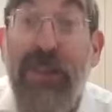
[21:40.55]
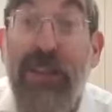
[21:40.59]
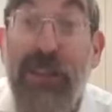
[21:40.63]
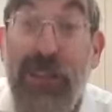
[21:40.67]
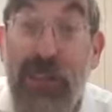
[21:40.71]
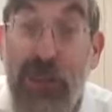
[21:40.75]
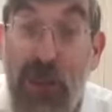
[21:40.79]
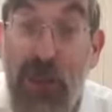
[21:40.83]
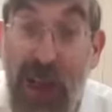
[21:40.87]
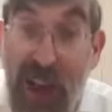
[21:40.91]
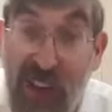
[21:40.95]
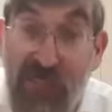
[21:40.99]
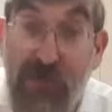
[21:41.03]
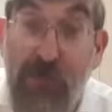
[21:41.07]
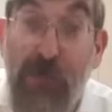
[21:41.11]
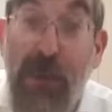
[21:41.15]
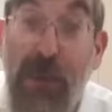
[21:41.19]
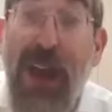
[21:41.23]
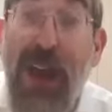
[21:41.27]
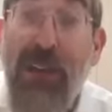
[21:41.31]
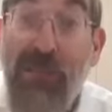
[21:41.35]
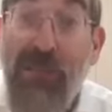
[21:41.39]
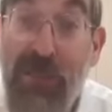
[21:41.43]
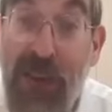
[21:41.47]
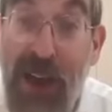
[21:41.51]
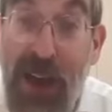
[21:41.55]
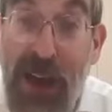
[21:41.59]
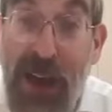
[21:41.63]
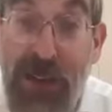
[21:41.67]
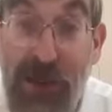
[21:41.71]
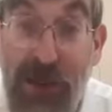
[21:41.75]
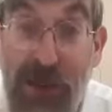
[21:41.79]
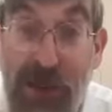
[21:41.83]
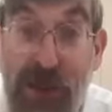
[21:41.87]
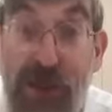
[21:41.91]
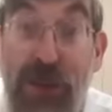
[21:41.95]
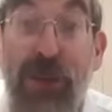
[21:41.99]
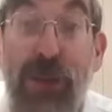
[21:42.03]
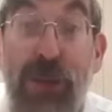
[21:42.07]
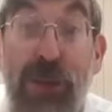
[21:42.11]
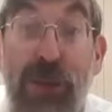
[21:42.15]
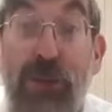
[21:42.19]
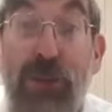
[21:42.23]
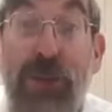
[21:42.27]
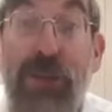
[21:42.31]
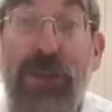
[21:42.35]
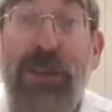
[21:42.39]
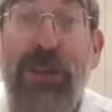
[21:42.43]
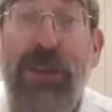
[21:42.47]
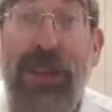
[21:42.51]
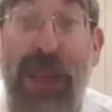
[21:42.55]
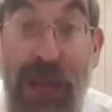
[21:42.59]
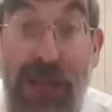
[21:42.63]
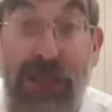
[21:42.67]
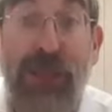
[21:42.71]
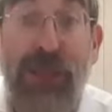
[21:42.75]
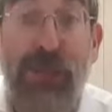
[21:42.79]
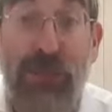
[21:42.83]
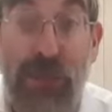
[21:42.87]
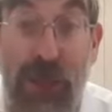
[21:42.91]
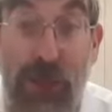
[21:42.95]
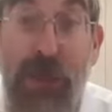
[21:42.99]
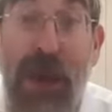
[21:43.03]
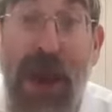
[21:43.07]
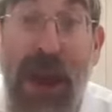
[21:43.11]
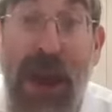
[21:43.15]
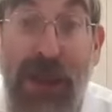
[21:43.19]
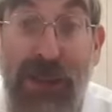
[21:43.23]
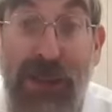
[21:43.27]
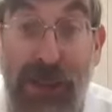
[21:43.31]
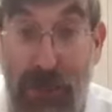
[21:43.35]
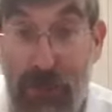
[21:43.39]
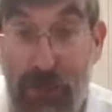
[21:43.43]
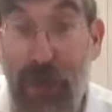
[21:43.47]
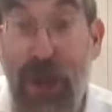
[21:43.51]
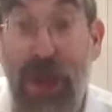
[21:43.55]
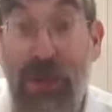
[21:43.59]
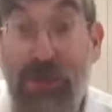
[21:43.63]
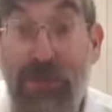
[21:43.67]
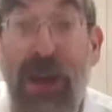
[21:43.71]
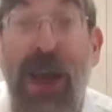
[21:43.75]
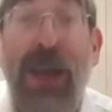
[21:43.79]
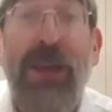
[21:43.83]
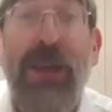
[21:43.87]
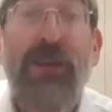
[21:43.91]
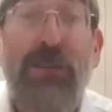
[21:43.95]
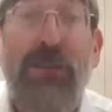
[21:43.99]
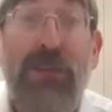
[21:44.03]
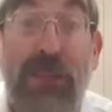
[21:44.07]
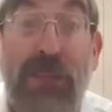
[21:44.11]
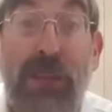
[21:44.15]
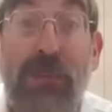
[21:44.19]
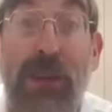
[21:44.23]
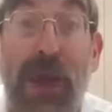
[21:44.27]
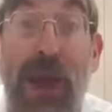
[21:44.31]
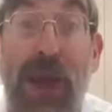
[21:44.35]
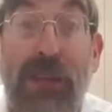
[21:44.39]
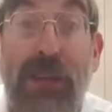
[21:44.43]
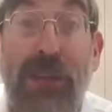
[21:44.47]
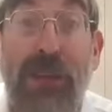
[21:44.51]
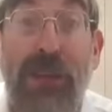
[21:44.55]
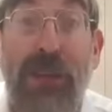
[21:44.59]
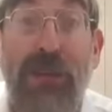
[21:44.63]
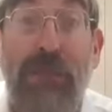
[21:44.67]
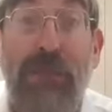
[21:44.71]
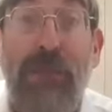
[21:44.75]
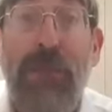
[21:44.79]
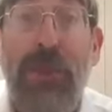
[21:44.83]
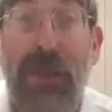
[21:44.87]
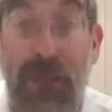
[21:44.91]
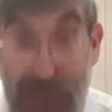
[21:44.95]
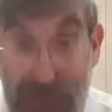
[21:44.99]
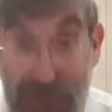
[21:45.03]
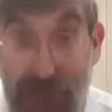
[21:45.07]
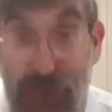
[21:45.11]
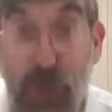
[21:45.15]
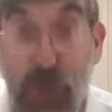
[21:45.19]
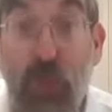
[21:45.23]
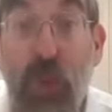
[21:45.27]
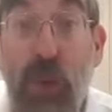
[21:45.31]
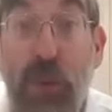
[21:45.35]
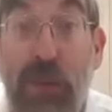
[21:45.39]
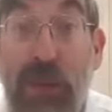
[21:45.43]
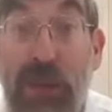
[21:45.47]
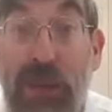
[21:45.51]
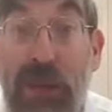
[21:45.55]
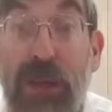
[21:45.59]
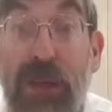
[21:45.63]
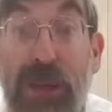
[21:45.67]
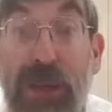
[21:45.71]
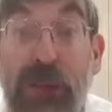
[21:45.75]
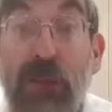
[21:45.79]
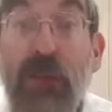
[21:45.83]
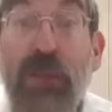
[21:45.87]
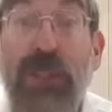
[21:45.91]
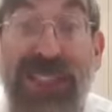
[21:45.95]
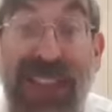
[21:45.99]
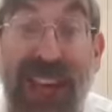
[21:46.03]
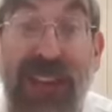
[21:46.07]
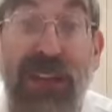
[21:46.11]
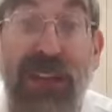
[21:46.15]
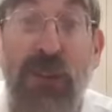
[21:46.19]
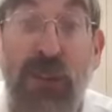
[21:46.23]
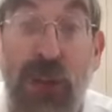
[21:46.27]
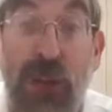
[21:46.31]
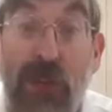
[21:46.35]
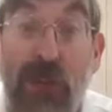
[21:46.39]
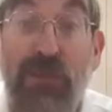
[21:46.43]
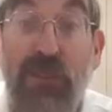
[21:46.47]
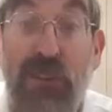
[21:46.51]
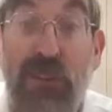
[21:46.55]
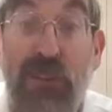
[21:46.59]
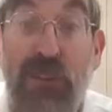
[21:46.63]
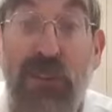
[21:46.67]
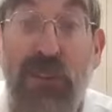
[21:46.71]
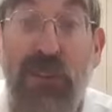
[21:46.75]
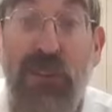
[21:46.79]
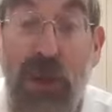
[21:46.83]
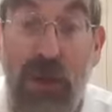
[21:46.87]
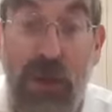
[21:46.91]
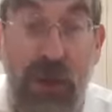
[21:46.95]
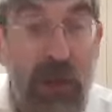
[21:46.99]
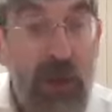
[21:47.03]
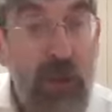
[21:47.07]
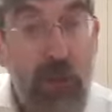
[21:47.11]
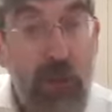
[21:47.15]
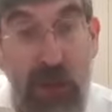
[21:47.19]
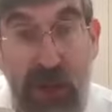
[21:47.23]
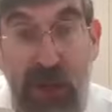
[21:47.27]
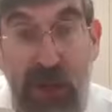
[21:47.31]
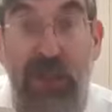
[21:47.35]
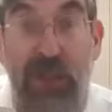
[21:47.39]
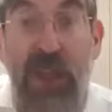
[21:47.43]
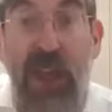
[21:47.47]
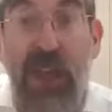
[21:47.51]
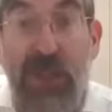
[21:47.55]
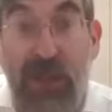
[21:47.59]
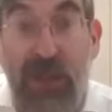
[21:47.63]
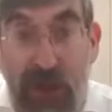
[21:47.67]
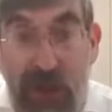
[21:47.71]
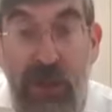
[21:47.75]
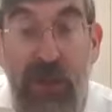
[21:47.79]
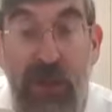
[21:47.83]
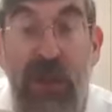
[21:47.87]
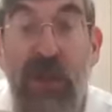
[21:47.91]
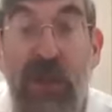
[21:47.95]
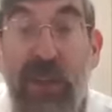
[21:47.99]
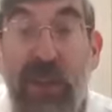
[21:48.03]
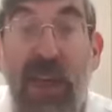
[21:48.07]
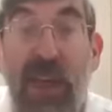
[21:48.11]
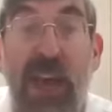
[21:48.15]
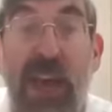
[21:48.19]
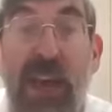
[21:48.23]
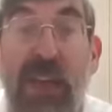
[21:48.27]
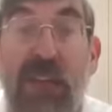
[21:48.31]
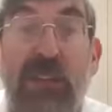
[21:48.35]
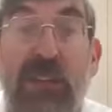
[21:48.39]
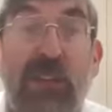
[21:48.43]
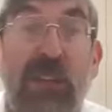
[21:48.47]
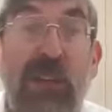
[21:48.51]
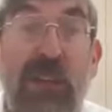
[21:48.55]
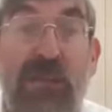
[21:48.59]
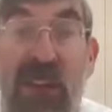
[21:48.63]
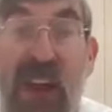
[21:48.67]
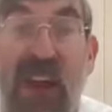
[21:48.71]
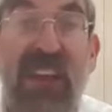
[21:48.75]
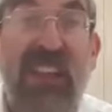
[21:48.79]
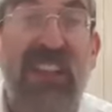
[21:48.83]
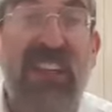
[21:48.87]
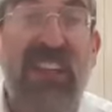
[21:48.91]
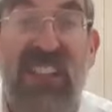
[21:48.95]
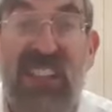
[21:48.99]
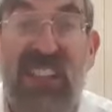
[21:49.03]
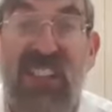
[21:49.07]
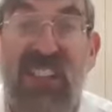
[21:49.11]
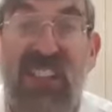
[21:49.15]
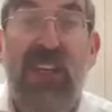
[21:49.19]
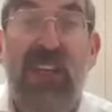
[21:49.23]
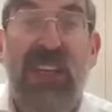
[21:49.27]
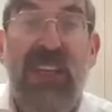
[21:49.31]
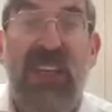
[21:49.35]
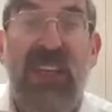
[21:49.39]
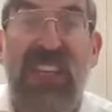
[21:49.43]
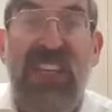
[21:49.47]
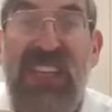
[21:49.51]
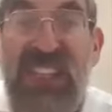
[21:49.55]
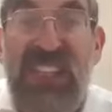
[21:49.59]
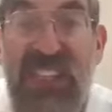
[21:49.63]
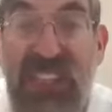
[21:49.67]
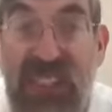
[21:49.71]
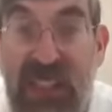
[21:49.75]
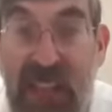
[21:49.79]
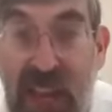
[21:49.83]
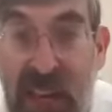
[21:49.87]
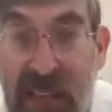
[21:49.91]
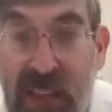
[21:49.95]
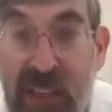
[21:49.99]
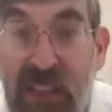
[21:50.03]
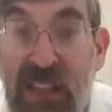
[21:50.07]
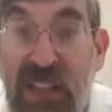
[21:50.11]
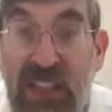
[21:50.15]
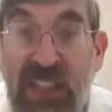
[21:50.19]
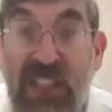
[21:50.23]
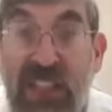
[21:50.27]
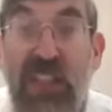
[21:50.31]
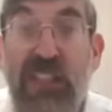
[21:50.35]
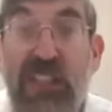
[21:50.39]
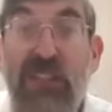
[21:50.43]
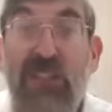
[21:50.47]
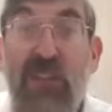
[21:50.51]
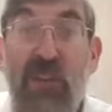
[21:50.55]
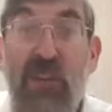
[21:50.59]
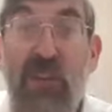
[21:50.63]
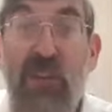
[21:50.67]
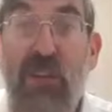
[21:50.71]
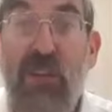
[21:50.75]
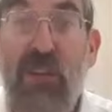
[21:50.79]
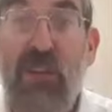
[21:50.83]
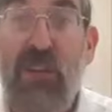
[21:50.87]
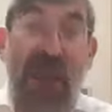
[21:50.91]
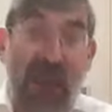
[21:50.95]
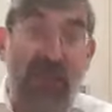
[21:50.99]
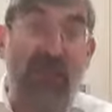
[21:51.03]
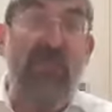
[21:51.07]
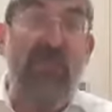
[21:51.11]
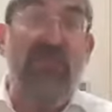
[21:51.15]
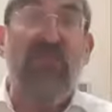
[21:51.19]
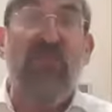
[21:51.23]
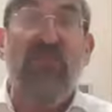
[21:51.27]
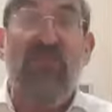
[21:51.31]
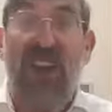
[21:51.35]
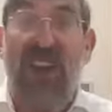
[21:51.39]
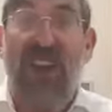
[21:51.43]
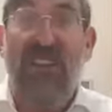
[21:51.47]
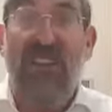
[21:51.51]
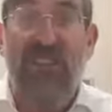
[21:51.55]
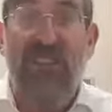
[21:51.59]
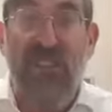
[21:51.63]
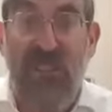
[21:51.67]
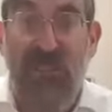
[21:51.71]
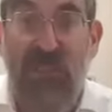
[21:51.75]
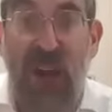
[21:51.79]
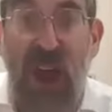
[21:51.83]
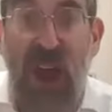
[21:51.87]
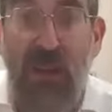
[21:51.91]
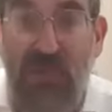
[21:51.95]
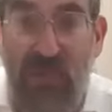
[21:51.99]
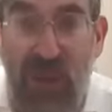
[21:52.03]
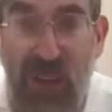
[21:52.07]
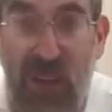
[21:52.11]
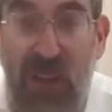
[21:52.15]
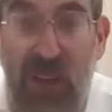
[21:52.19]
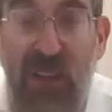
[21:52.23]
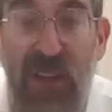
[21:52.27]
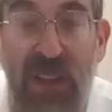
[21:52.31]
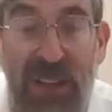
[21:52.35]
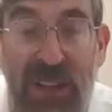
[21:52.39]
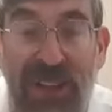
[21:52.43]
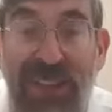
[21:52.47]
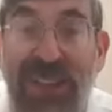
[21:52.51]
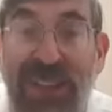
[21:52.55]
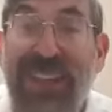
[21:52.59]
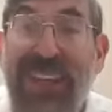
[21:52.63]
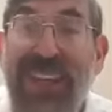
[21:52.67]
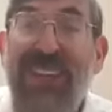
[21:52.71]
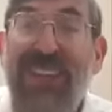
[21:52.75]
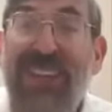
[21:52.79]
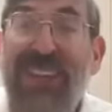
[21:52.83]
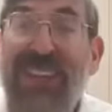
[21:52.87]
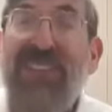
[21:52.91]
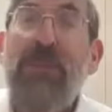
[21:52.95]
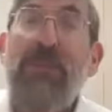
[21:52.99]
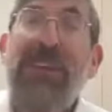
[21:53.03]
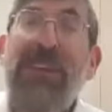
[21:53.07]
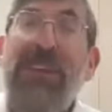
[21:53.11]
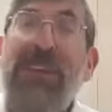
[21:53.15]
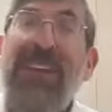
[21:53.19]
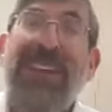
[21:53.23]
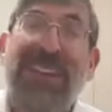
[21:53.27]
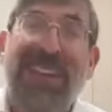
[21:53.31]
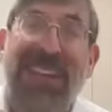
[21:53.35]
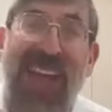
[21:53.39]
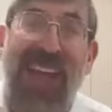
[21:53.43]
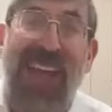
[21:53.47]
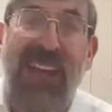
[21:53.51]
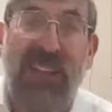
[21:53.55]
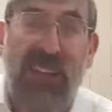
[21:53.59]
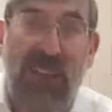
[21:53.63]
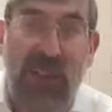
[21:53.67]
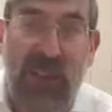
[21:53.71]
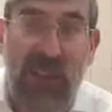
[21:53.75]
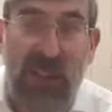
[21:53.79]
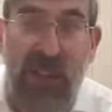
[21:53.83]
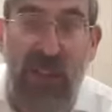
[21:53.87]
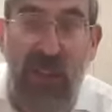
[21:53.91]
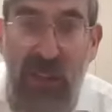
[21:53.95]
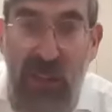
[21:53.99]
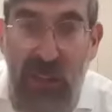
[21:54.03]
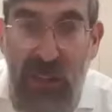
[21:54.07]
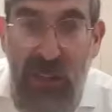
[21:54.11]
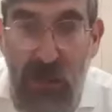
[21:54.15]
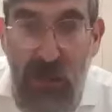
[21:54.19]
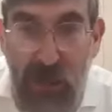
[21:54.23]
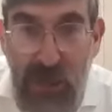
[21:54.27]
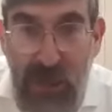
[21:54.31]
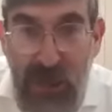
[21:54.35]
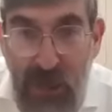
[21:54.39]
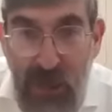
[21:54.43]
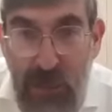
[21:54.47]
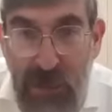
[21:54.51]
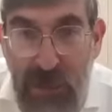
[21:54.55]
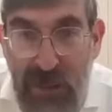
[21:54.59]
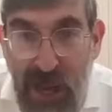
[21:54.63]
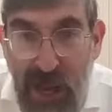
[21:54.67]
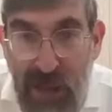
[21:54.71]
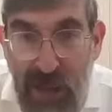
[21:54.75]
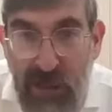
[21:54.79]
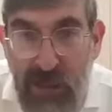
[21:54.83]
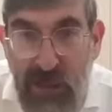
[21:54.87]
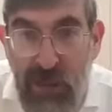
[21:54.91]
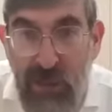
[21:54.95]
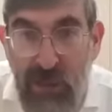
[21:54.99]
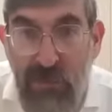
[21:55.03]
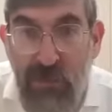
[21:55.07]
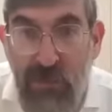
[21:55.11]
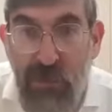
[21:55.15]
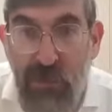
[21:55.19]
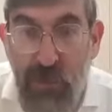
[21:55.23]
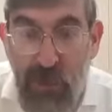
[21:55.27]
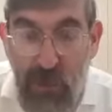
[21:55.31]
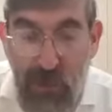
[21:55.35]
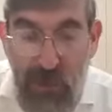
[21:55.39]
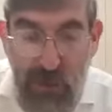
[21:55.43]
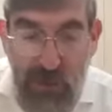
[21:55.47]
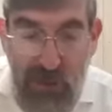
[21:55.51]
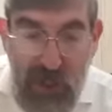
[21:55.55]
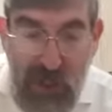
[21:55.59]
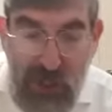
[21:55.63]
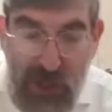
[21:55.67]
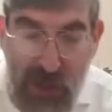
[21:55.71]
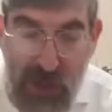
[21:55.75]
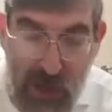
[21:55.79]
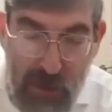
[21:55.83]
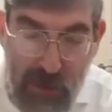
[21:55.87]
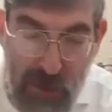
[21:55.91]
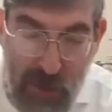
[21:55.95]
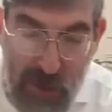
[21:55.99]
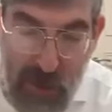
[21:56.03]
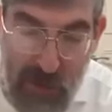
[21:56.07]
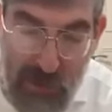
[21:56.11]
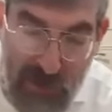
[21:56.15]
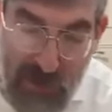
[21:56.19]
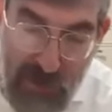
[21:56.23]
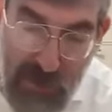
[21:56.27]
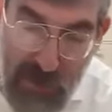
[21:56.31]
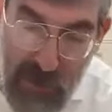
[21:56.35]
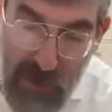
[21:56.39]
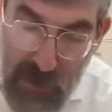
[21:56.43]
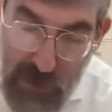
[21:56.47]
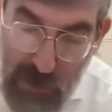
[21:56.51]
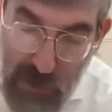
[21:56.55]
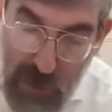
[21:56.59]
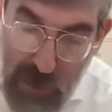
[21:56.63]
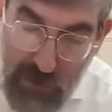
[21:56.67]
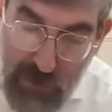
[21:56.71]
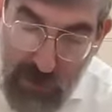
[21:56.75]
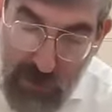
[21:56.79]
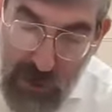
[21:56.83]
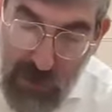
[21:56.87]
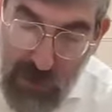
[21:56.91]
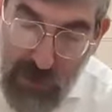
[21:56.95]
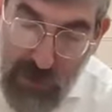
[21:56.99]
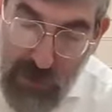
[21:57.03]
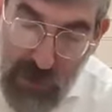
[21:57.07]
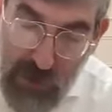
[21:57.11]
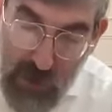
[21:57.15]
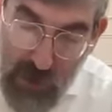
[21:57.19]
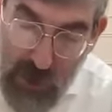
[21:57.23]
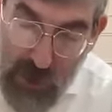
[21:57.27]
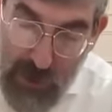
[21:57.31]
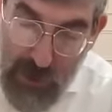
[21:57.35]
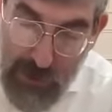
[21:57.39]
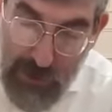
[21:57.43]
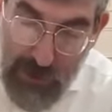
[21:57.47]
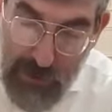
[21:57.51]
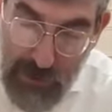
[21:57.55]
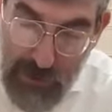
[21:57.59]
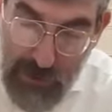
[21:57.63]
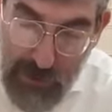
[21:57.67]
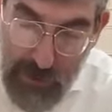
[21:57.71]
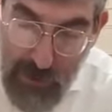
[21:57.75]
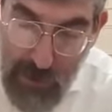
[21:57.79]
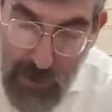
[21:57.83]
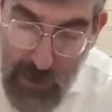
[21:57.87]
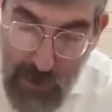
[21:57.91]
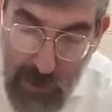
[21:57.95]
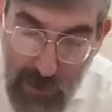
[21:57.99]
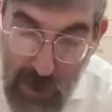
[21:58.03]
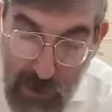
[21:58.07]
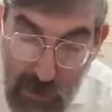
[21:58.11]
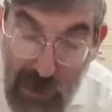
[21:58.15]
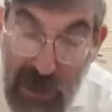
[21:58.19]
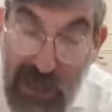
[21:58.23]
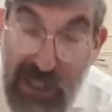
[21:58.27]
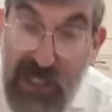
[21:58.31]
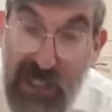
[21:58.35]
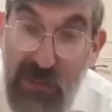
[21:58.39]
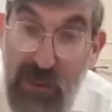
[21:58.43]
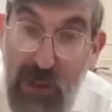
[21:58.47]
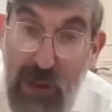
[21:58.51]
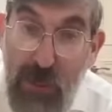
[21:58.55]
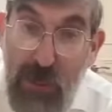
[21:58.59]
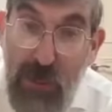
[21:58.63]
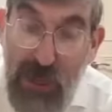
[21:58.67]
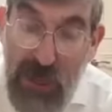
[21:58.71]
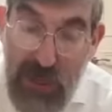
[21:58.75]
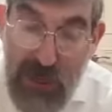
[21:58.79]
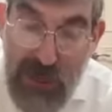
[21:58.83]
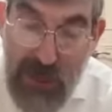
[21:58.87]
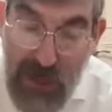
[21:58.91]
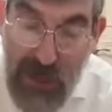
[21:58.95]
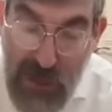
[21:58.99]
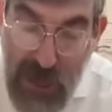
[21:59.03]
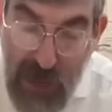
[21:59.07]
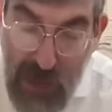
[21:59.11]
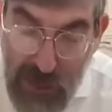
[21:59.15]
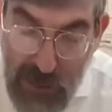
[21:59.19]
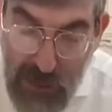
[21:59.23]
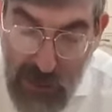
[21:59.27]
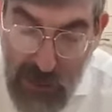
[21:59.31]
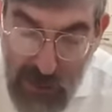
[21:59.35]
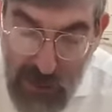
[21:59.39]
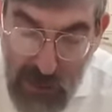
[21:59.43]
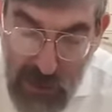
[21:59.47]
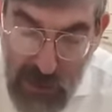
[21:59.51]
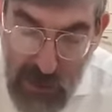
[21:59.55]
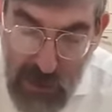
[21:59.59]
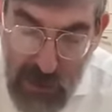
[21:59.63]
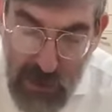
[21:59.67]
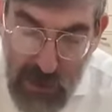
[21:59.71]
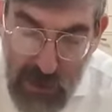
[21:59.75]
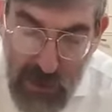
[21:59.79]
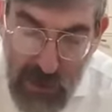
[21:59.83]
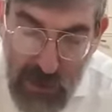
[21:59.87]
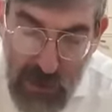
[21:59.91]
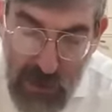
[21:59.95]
So afba havaya, you need the das of the makna. By havaya, who's the makna, is the woman. So it's not enough lishma. We're going to take the hekesh havaya yitzia to the extent, says Rav Papa and Rav Shravia, that even midaita, you would need midaita for the shtar of kedushin. Mesevei, we're going to ask a kasha.